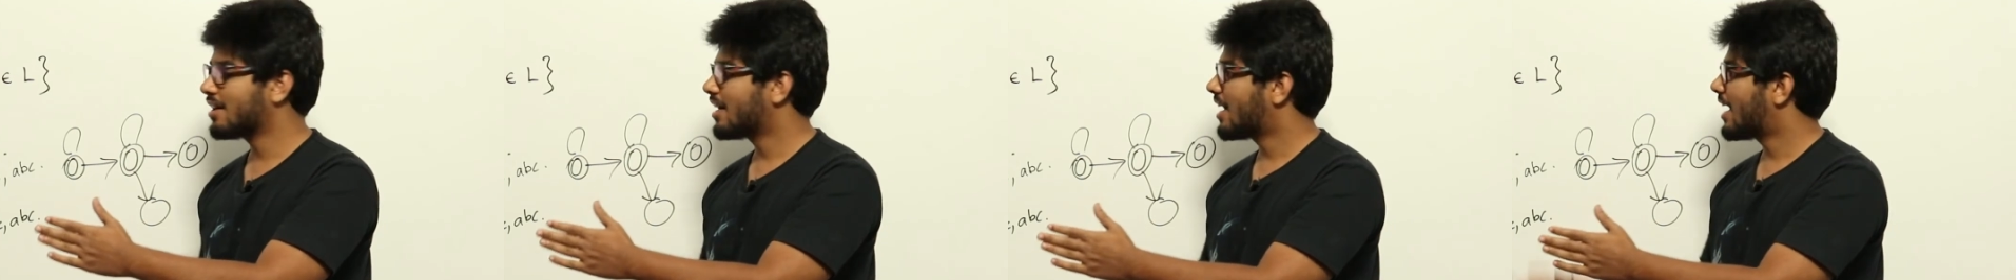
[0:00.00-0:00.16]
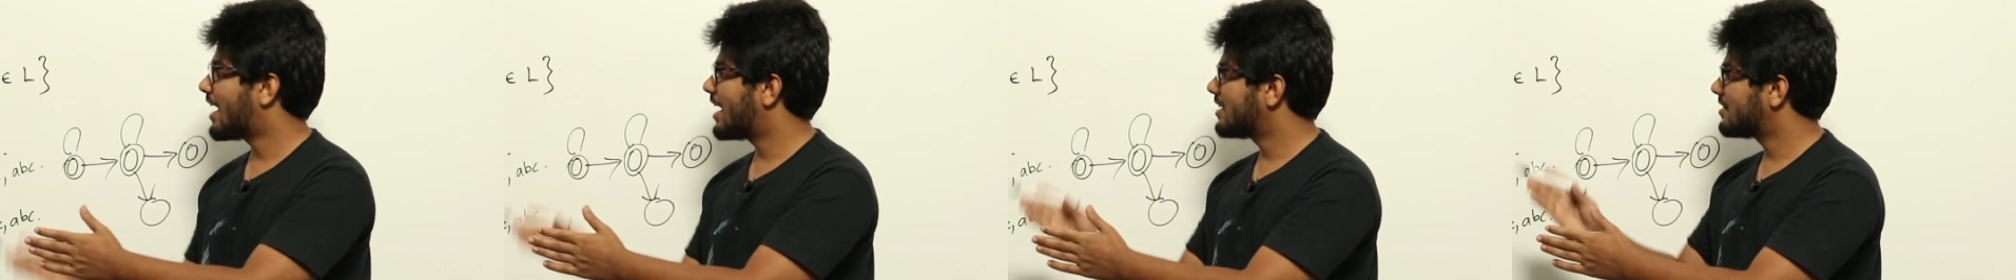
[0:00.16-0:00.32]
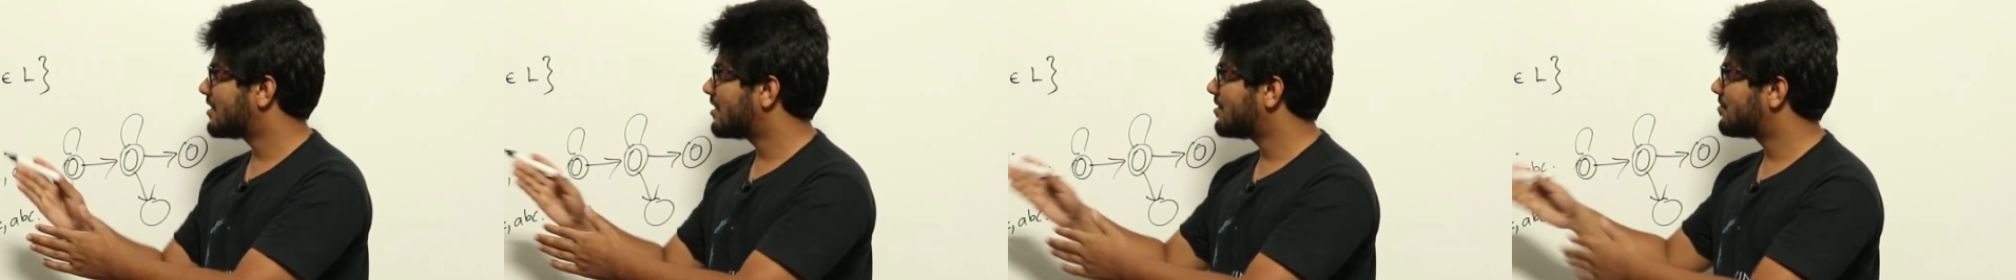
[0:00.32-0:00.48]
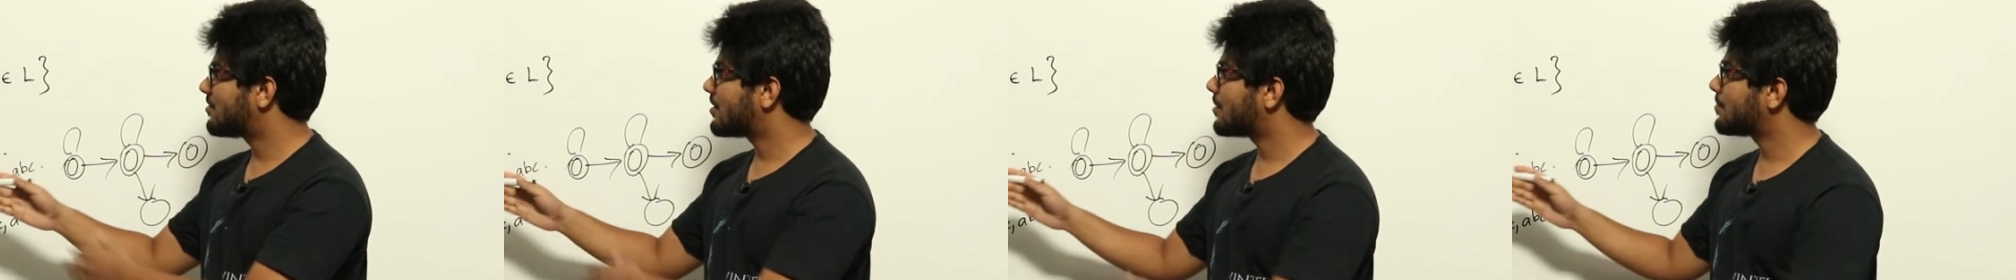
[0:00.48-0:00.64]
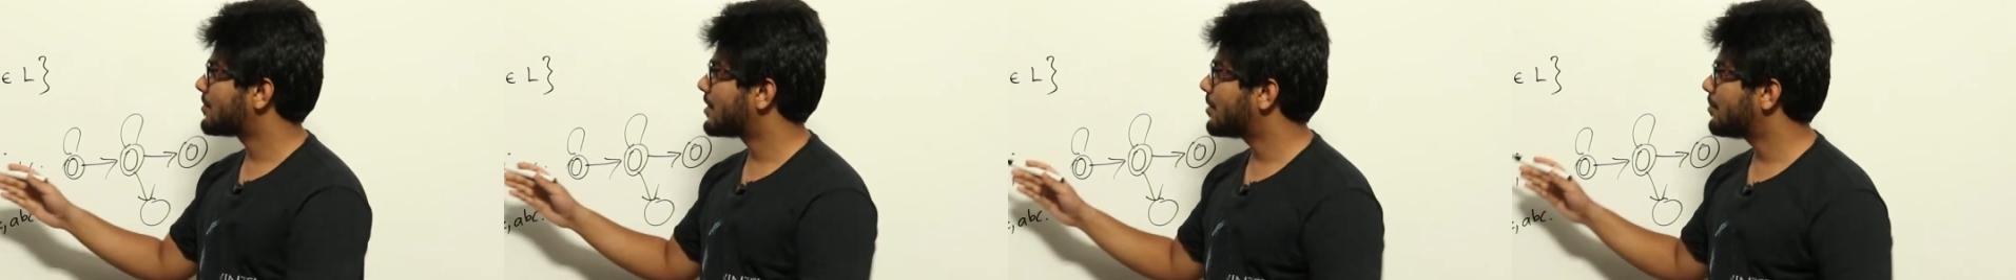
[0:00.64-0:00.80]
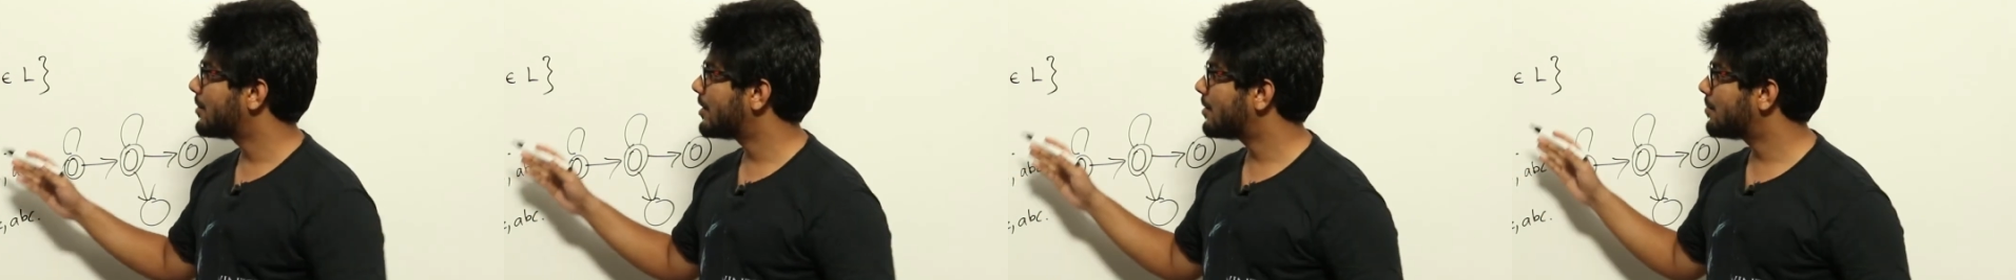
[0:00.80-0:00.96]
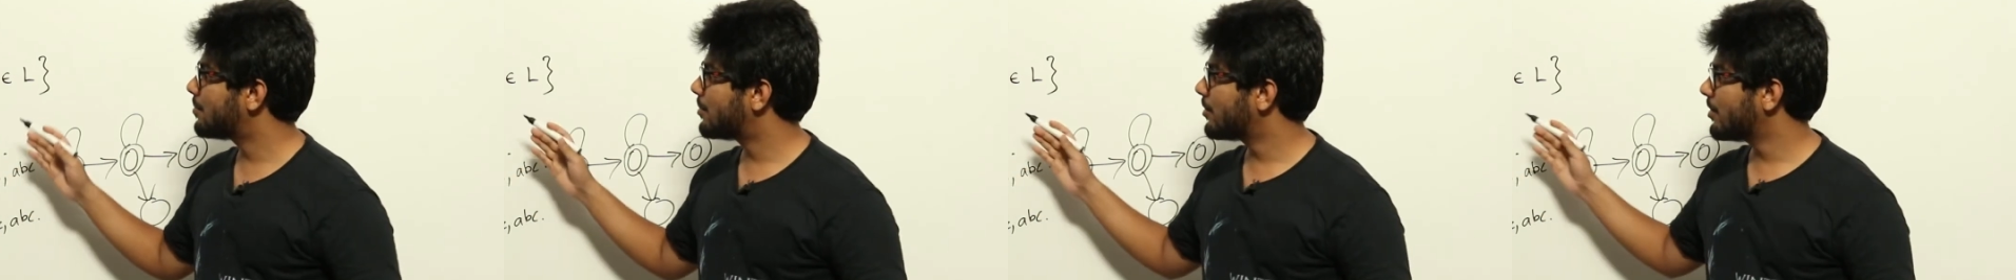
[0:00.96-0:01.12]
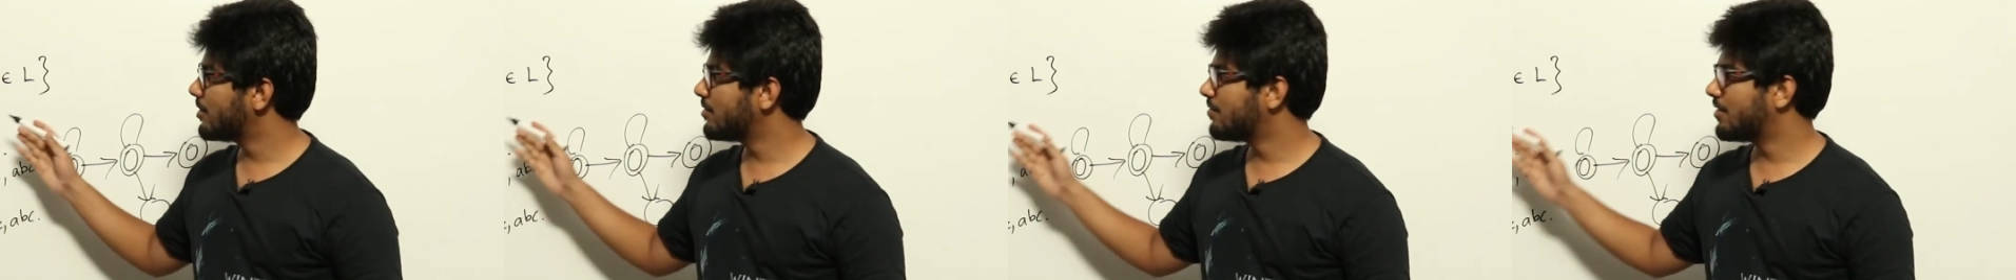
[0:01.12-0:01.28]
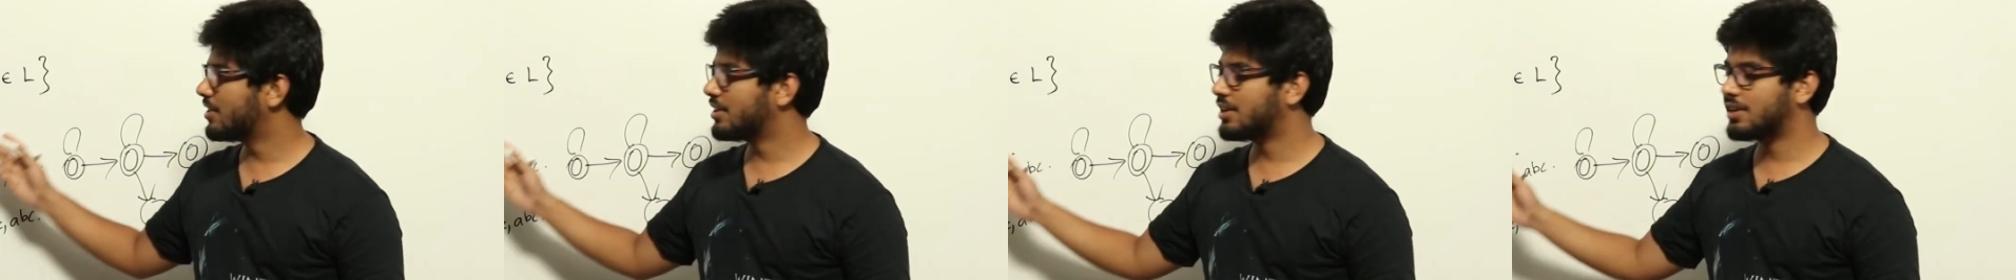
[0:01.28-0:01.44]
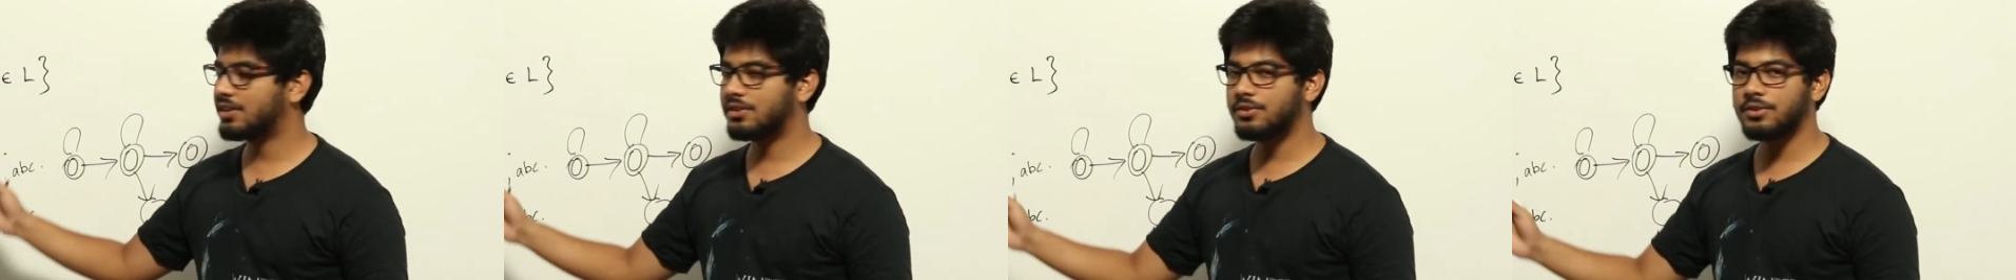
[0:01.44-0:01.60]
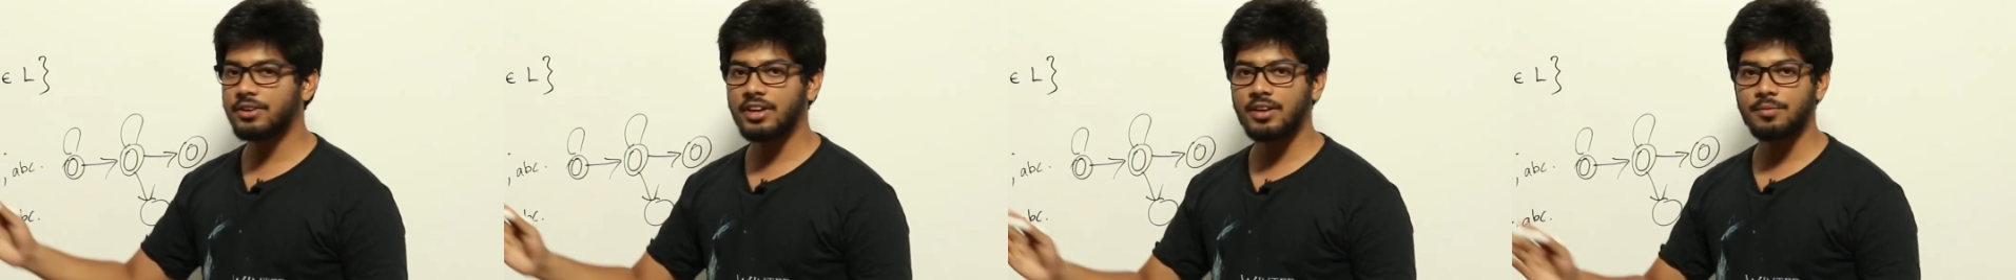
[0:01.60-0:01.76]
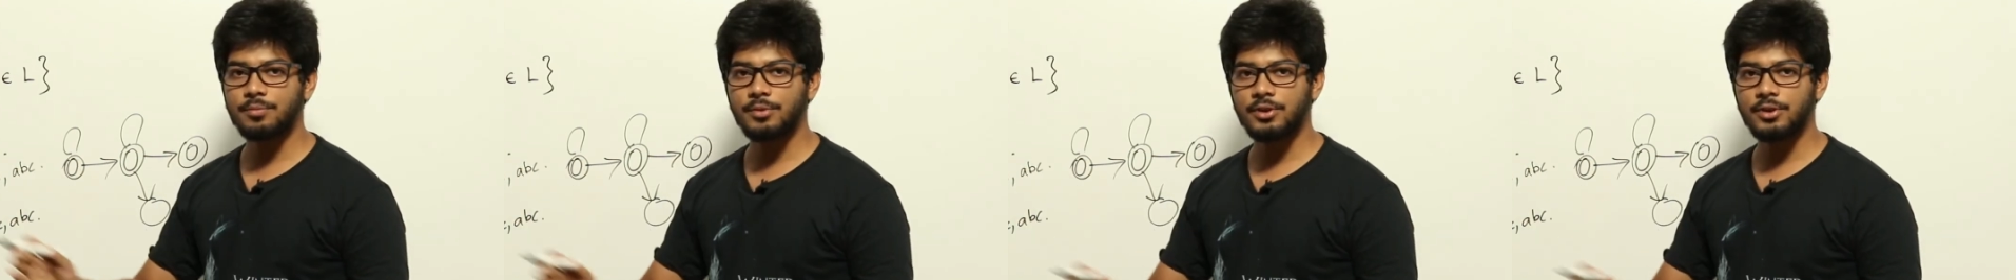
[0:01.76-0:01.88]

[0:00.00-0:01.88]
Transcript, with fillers: and then from the midpoint we need to keep